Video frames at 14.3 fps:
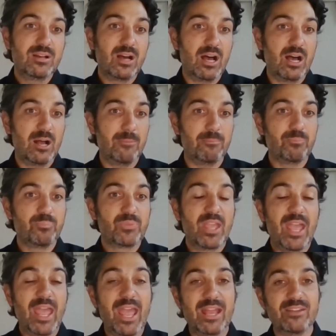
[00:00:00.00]
Um,
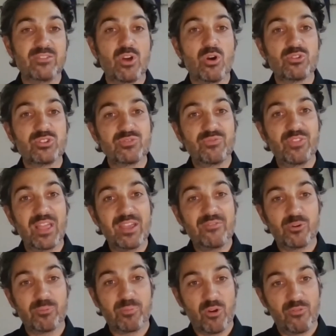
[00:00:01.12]
and those
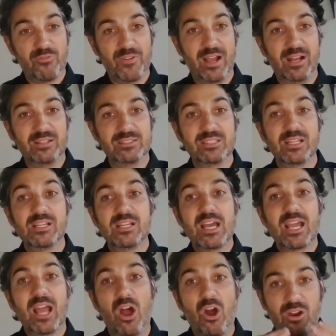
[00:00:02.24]
flavor profiles
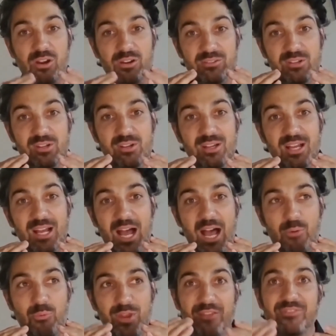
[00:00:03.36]
are
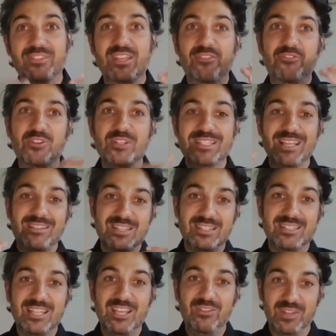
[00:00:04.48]
uh, we have different
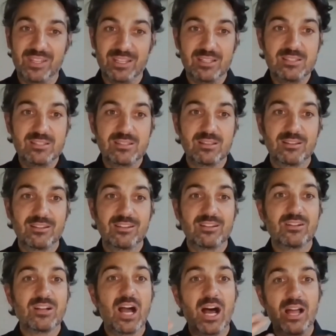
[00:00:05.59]
sensitivities
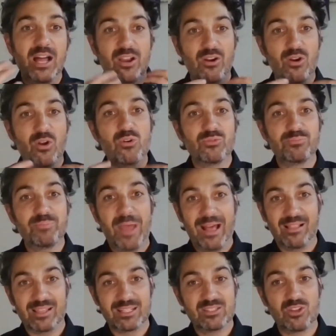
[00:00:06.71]
on our own palate.